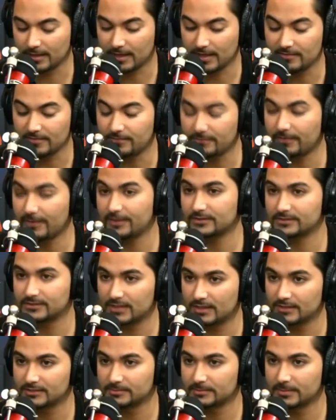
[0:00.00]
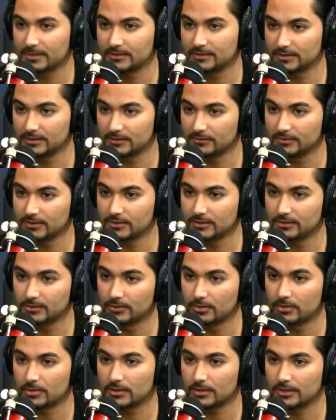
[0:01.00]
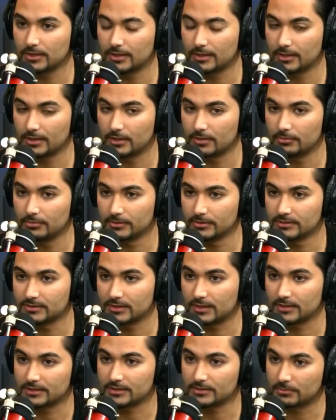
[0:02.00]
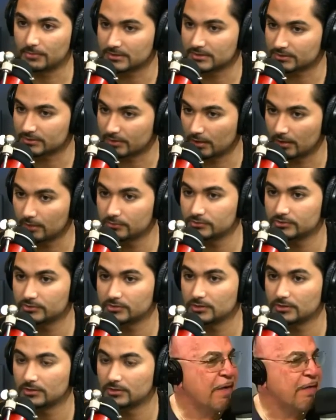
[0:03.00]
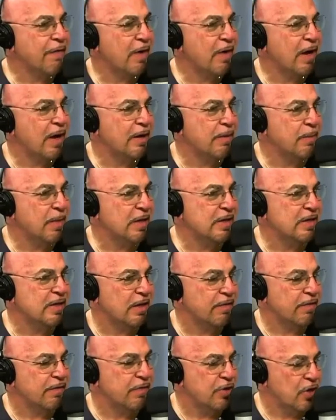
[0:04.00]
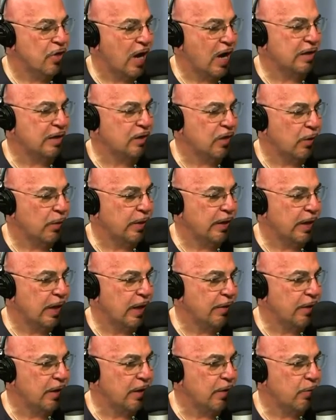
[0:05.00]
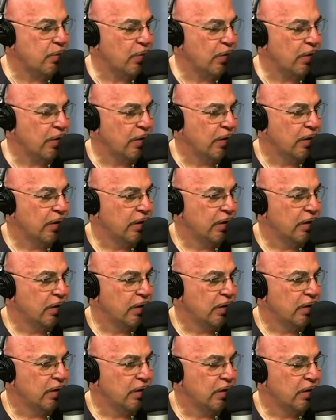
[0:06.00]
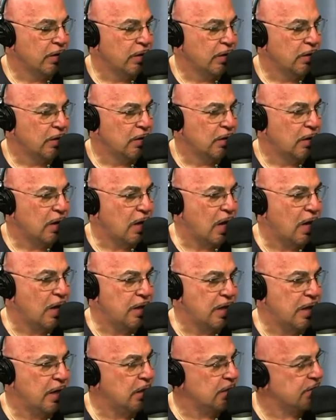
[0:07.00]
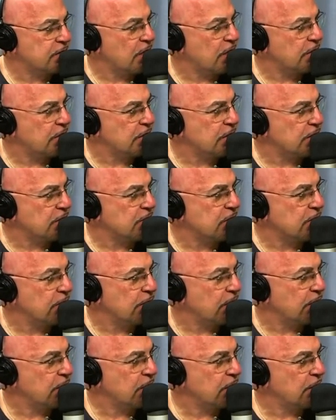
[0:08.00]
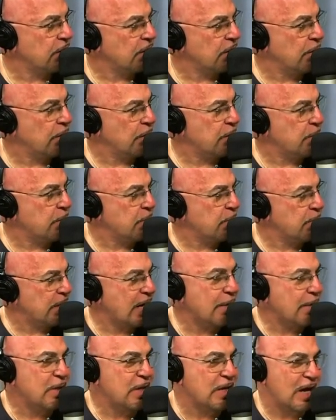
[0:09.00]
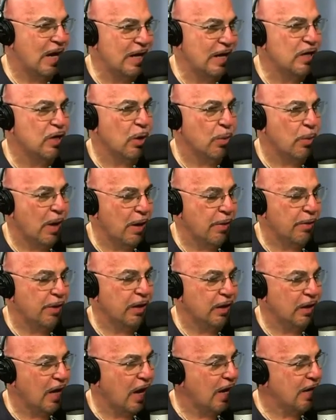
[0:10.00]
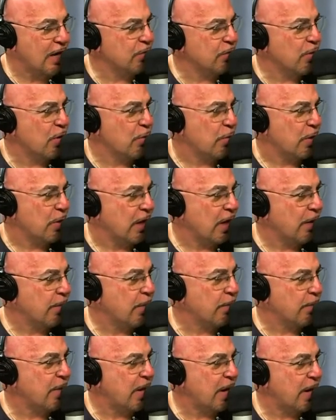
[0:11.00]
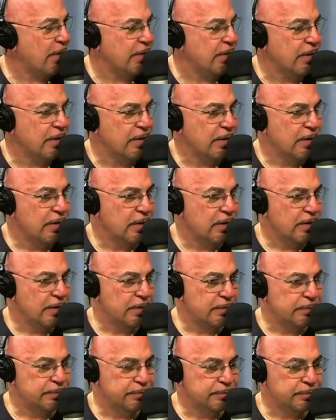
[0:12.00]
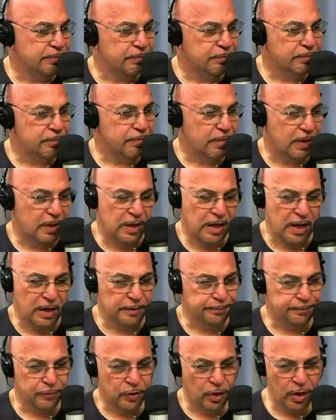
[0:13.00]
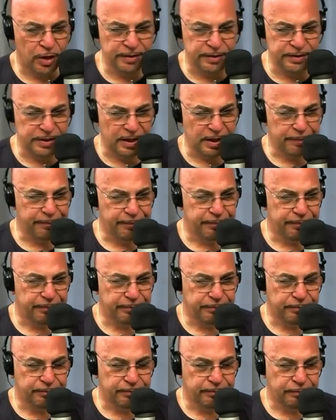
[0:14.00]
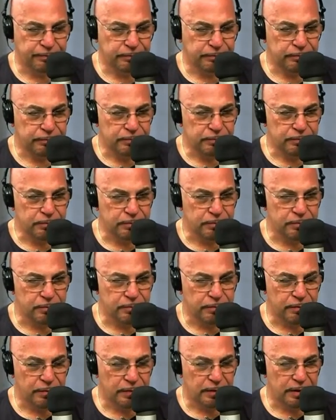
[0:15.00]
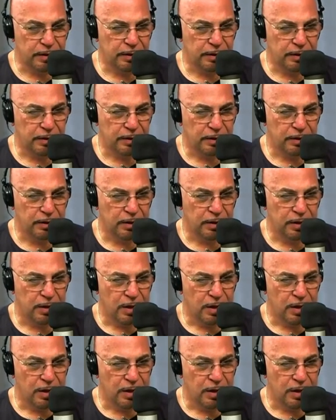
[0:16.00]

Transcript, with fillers: like I fantasize about leaving New York and going to like the West Coast. I find myself not going out anymore, I, then I'll start to consider it. You know what I mean? But yeah. I mean, I go out a lot. You know me. I, yeah, yeah. Well, you're in the city all the time, right? Yeah, all the time. Have you always been like? Have you always gone in?